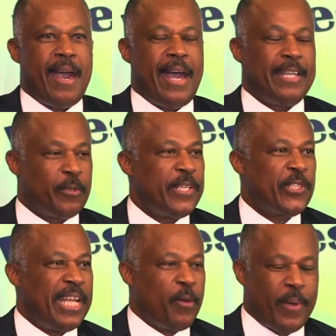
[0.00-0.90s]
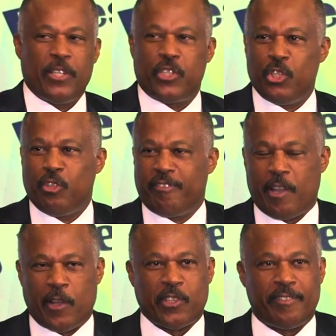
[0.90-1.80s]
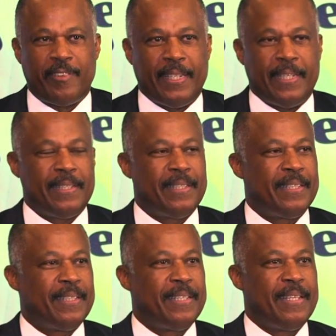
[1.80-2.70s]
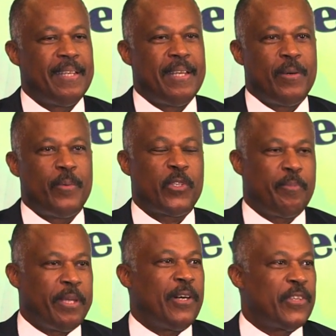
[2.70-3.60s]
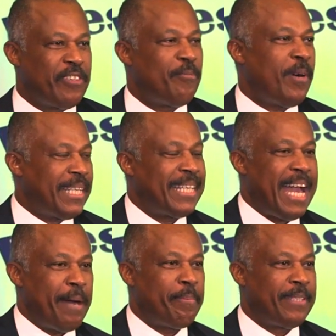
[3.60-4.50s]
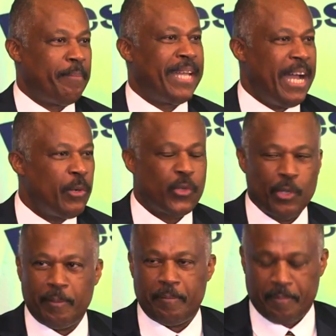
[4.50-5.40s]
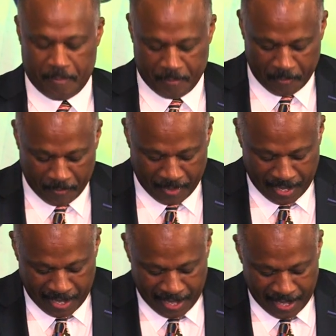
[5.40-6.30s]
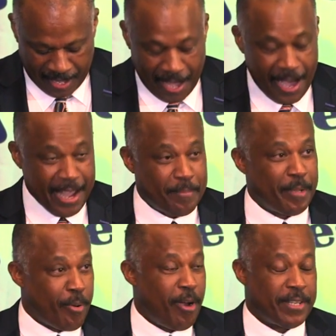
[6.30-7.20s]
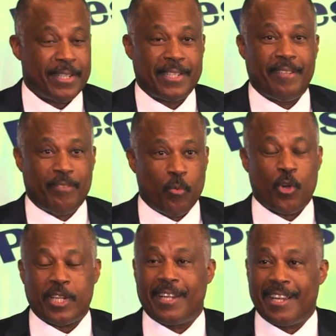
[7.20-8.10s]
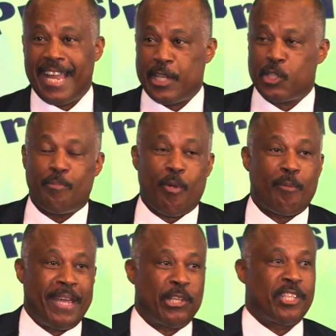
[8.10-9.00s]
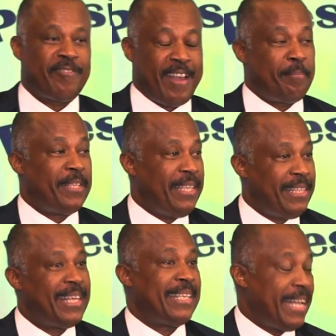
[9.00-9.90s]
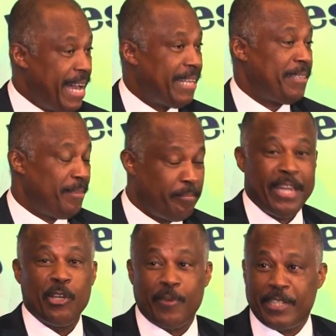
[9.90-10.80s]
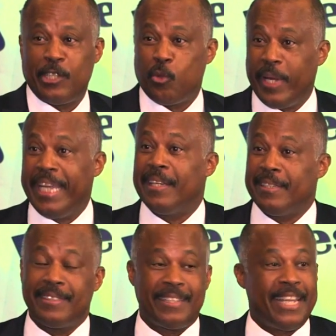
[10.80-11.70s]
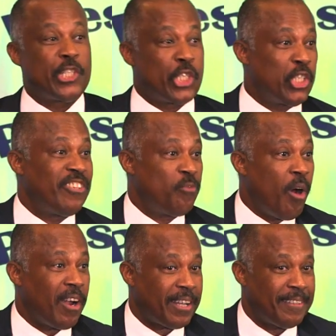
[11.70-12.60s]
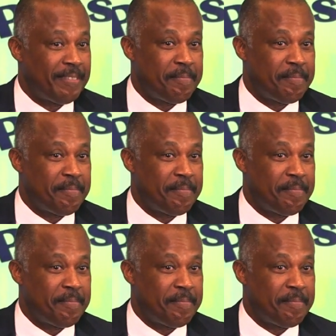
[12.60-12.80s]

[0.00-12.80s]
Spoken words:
And the reason I went to do philosophy was because of what had happened in my household. I am the product of a working class Barbados family that had migrated to England in search of work.